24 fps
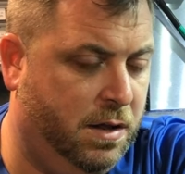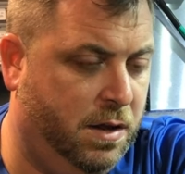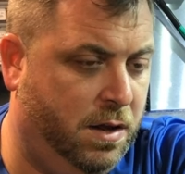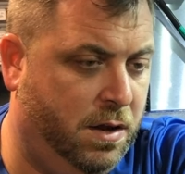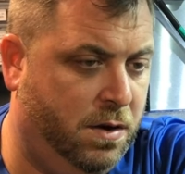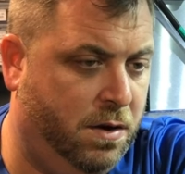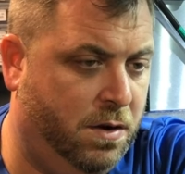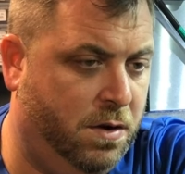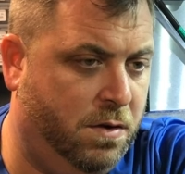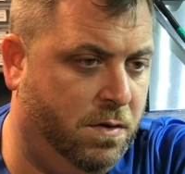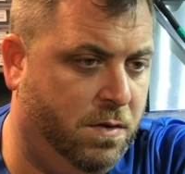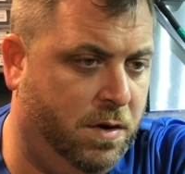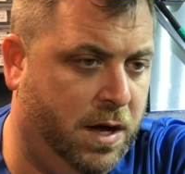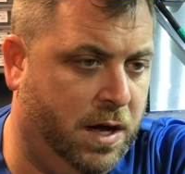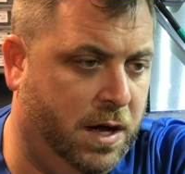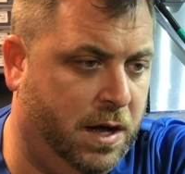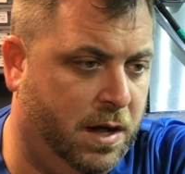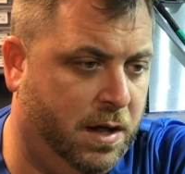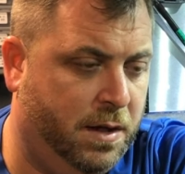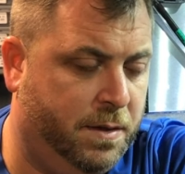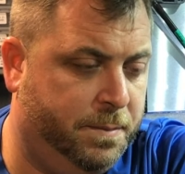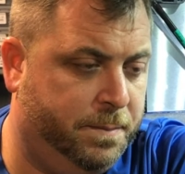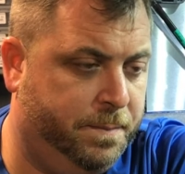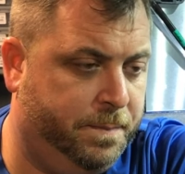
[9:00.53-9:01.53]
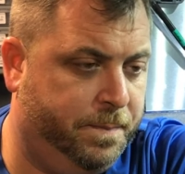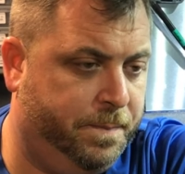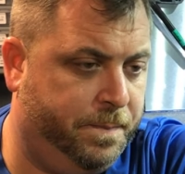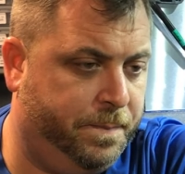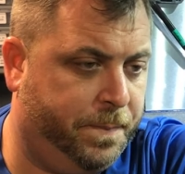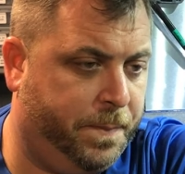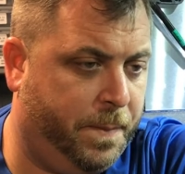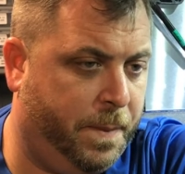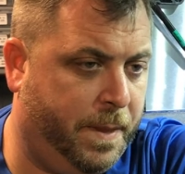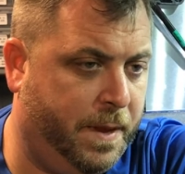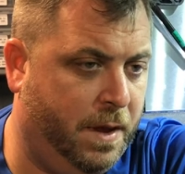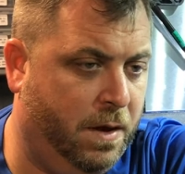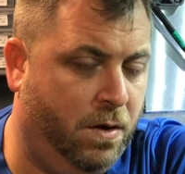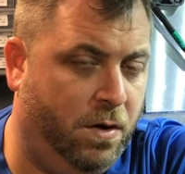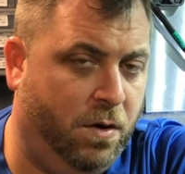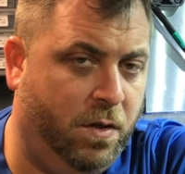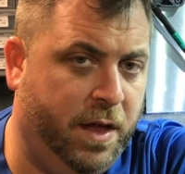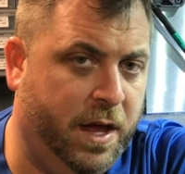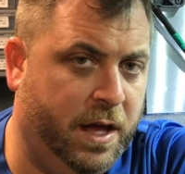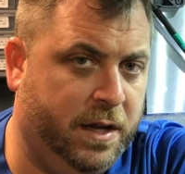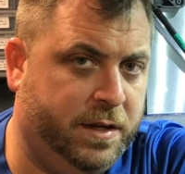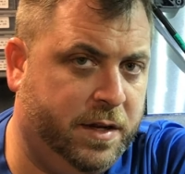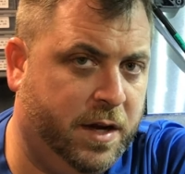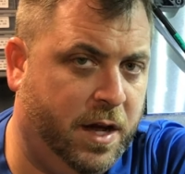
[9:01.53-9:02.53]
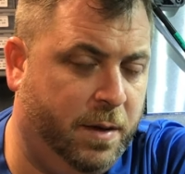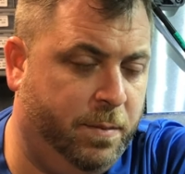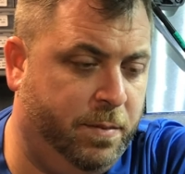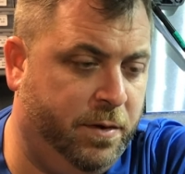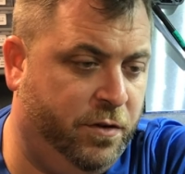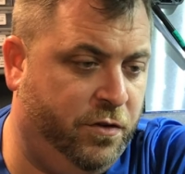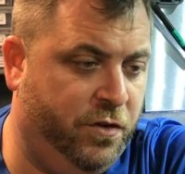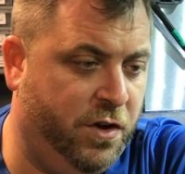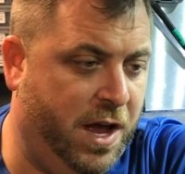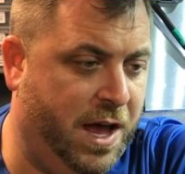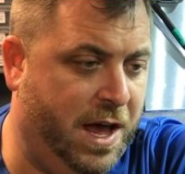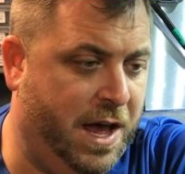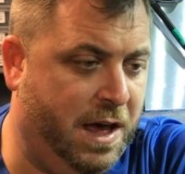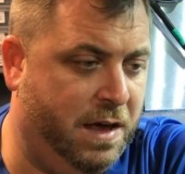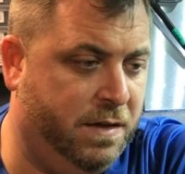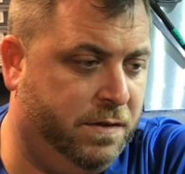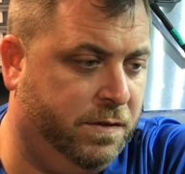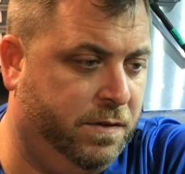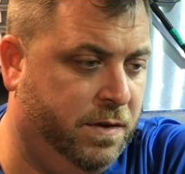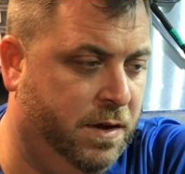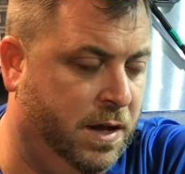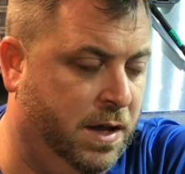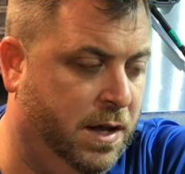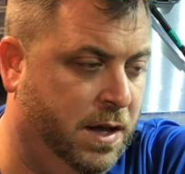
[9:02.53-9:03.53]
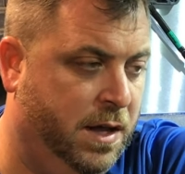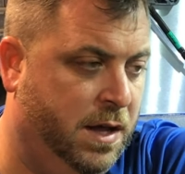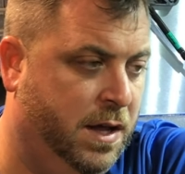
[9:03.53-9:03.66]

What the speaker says: you know, all that type of jazz.